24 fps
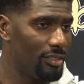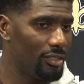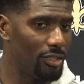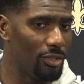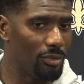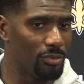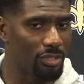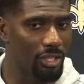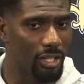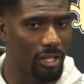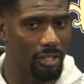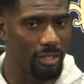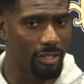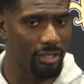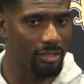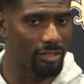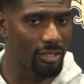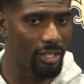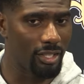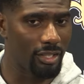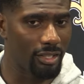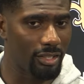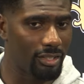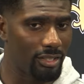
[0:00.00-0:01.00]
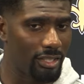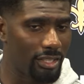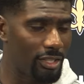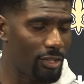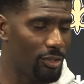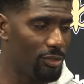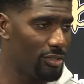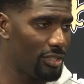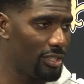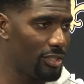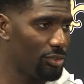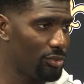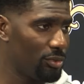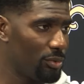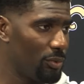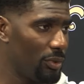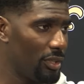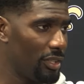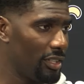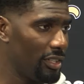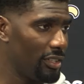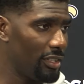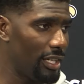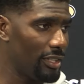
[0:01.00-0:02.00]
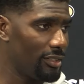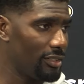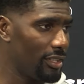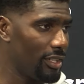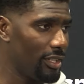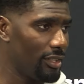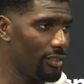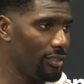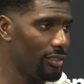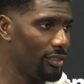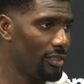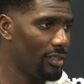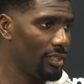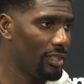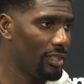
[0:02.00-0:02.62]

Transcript: you know, talking and talking, it goes in through one ear and out the other.